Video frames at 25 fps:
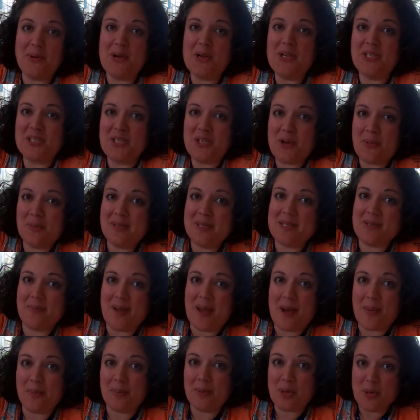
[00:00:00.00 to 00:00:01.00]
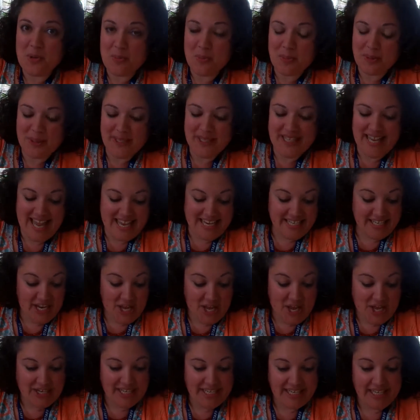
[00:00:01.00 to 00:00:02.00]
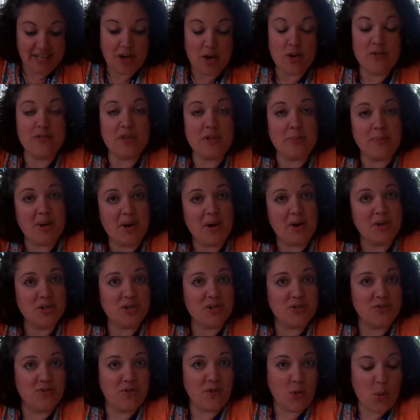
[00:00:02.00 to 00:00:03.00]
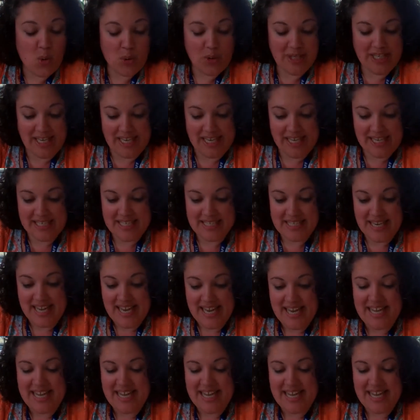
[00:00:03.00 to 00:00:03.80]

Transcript: workshop is about pupil-led learning, and over the past 4 years